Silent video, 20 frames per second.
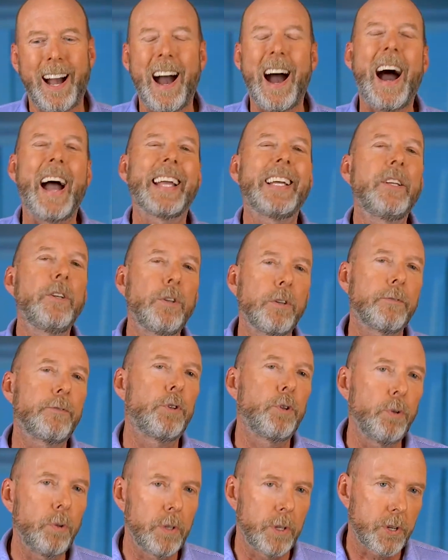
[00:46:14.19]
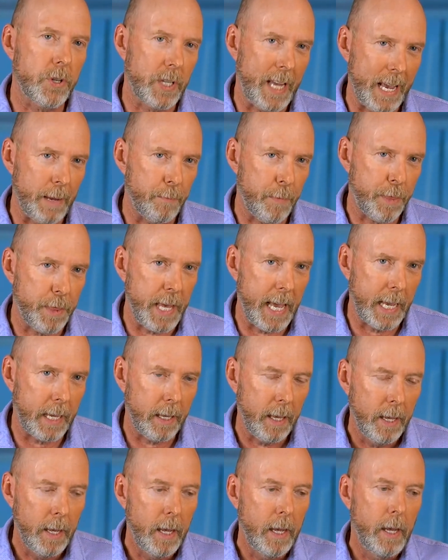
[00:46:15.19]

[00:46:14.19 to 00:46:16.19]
kind of do the same thing.